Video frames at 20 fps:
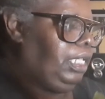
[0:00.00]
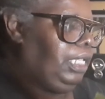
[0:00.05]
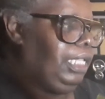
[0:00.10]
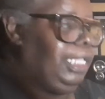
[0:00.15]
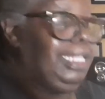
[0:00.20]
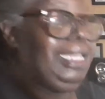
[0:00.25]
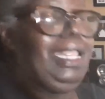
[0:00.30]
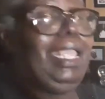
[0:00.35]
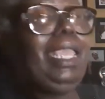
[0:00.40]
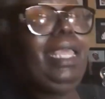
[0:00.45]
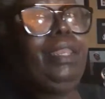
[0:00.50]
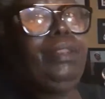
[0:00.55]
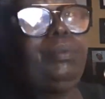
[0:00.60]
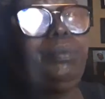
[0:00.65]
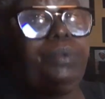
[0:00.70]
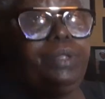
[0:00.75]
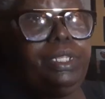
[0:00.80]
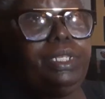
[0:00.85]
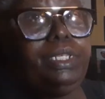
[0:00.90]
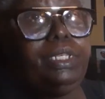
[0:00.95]
and had a
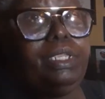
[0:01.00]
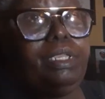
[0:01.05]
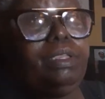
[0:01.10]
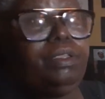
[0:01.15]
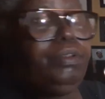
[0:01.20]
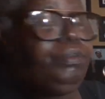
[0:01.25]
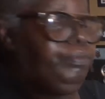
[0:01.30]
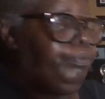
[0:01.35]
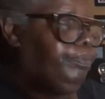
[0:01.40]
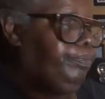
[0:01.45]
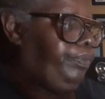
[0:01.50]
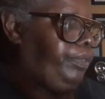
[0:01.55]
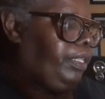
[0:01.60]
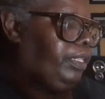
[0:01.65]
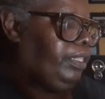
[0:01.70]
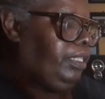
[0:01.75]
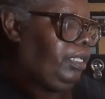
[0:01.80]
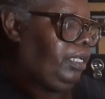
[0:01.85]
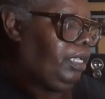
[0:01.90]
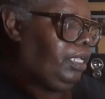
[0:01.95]
window, I
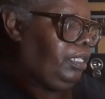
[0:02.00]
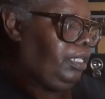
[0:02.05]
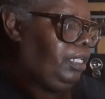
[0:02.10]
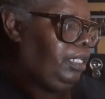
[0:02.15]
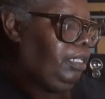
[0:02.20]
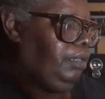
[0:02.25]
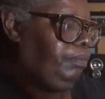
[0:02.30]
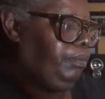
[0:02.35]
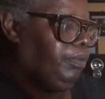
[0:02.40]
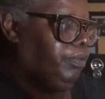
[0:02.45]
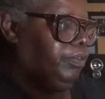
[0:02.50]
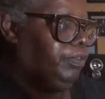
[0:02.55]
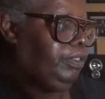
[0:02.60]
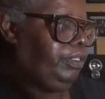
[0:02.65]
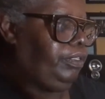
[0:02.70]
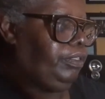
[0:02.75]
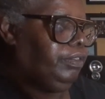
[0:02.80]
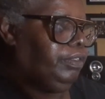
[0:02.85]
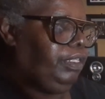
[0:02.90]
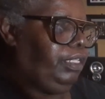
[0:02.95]
think I'd keep most of
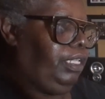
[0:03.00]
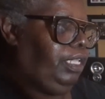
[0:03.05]
these,